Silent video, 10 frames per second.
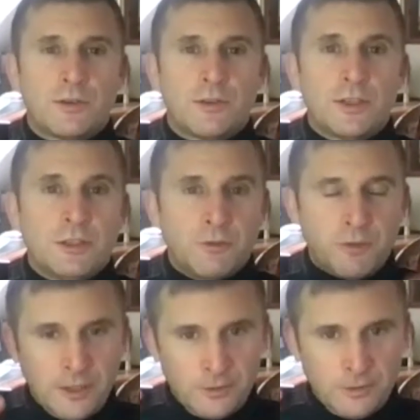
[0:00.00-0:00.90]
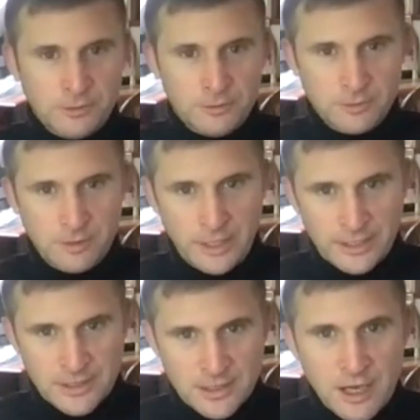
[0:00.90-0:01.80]
that you feel like
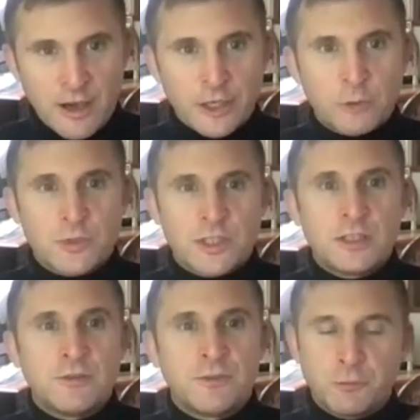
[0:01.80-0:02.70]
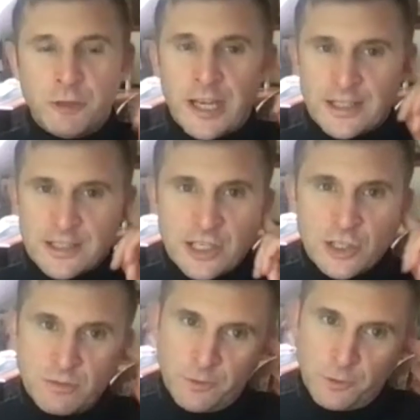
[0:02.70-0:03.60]
a sigh, almost like you feel
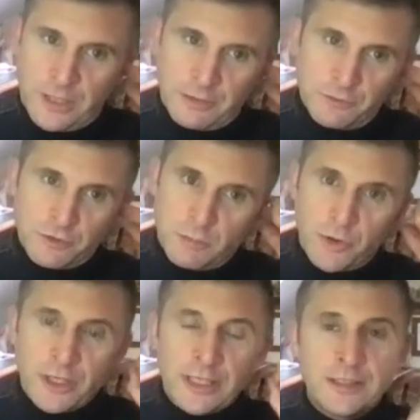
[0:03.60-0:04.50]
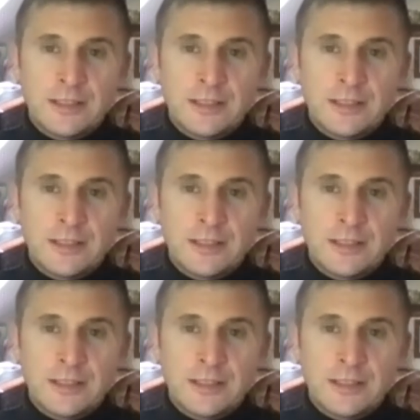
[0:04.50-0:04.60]
relaxation fall down through your body.